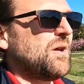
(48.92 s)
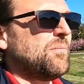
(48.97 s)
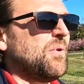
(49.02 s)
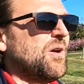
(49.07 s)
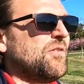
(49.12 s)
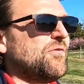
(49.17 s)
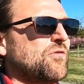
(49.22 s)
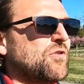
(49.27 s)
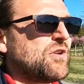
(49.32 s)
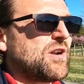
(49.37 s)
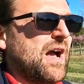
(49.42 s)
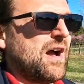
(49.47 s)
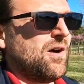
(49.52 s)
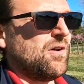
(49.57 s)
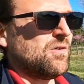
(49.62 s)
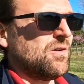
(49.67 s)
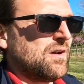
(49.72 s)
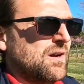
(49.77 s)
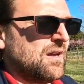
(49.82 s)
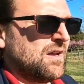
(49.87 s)
But for
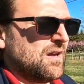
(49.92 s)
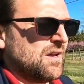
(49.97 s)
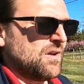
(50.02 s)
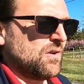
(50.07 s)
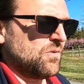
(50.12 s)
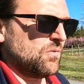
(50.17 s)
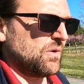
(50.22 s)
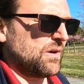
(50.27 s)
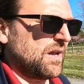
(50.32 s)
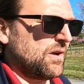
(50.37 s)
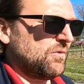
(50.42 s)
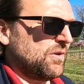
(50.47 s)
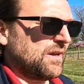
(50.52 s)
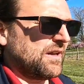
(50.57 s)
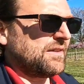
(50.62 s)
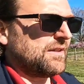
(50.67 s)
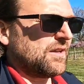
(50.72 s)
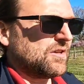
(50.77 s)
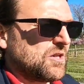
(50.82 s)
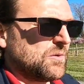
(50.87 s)
now, what I
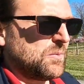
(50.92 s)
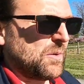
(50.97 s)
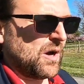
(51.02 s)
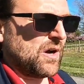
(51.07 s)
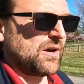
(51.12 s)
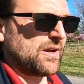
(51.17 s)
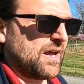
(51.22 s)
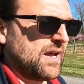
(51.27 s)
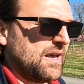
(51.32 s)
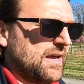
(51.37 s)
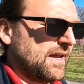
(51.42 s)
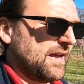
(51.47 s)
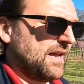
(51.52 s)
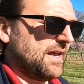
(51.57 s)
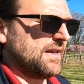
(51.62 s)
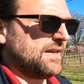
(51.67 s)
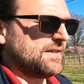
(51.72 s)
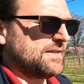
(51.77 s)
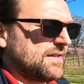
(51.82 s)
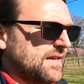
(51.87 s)
want to touch upon
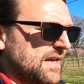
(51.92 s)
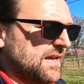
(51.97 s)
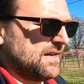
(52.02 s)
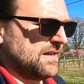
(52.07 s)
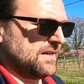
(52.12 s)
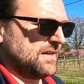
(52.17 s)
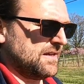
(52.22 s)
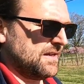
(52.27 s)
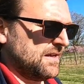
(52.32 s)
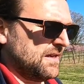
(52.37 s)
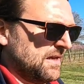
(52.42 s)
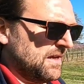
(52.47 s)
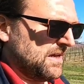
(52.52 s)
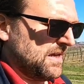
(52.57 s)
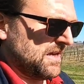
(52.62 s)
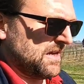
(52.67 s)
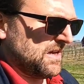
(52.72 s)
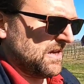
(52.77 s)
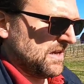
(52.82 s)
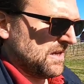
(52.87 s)
is
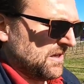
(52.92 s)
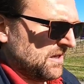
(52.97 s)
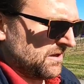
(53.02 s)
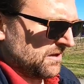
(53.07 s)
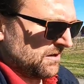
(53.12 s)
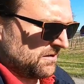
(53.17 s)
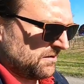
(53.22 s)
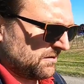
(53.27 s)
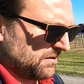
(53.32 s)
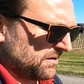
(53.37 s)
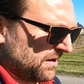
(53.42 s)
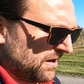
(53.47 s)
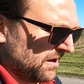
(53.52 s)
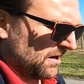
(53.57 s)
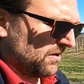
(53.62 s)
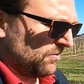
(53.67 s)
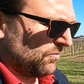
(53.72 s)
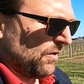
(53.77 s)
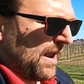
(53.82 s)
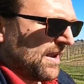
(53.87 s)

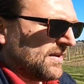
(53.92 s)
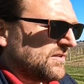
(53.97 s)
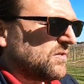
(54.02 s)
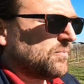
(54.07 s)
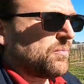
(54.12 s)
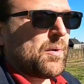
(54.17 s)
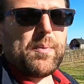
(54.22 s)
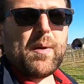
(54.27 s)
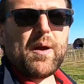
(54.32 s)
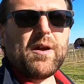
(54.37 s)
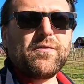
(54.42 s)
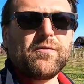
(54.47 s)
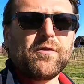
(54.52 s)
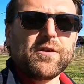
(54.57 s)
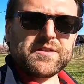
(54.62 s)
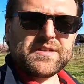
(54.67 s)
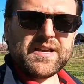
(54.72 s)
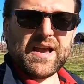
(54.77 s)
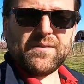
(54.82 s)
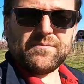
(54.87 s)
the ways to prepare
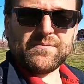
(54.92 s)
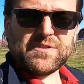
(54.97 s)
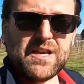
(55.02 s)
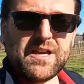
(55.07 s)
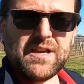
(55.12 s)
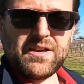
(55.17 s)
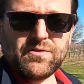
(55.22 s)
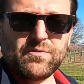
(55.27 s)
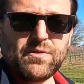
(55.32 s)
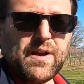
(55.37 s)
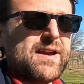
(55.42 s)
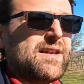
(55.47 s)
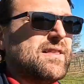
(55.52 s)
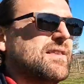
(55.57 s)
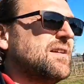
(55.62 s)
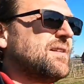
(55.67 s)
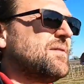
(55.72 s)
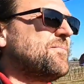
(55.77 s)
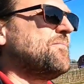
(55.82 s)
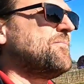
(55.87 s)
for exams,
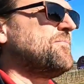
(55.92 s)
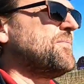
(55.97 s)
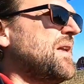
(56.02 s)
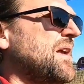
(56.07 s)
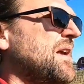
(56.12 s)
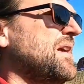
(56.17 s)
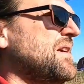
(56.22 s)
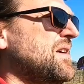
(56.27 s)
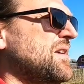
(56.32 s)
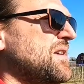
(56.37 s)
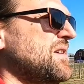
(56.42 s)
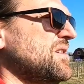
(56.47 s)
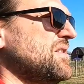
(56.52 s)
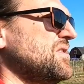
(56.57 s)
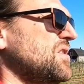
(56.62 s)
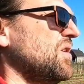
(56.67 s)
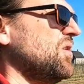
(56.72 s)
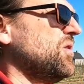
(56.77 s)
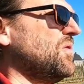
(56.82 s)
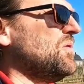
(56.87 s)
right?
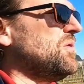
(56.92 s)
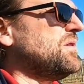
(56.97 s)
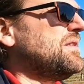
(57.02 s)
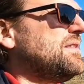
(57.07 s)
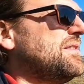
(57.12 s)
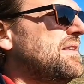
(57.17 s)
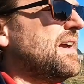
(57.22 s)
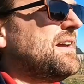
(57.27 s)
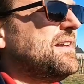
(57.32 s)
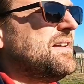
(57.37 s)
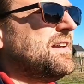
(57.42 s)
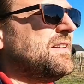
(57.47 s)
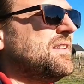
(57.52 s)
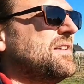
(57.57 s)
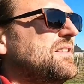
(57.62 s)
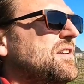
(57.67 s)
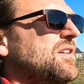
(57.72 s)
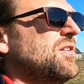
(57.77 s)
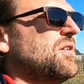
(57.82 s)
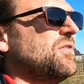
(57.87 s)
So
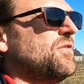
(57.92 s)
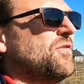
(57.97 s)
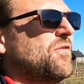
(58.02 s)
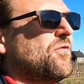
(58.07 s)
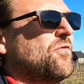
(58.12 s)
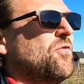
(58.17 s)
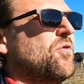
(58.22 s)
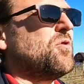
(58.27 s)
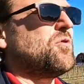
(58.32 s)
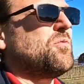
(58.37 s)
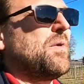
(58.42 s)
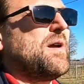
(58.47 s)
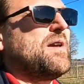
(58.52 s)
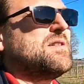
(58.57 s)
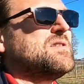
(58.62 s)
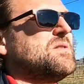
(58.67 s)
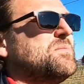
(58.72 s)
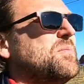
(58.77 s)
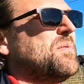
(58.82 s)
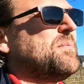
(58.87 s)
technically there are 4
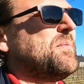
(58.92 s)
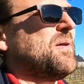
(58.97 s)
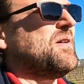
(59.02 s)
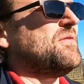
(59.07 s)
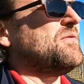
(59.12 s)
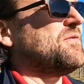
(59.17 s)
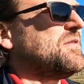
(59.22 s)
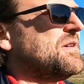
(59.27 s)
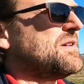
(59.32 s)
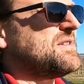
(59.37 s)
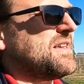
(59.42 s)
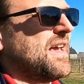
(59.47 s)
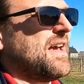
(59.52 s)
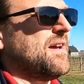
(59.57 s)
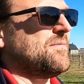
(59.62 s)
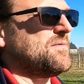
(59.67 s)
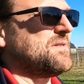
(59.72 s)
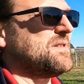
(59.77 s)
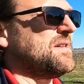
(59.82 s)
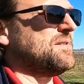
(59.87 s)
ways to prepare for
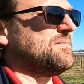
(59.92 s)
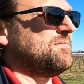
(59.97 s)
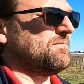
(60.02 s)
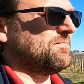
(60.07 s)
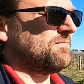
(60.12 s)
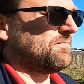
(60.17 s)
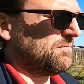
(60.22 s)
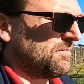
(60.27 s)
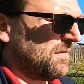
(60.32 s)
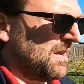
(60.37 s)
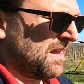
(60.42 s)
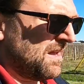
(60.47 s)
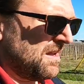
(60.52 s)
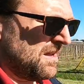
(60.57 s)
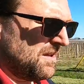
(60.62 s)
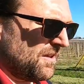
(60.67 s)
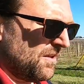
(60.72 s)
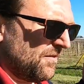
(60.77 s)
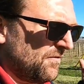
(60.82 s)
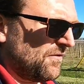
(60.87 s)
exams.
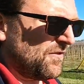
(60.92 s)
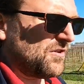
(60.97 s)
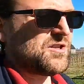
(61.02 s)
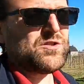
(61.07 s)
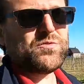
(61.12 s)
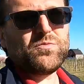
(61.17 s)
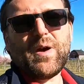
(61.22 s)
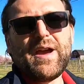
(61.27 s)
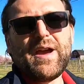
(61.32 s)
The first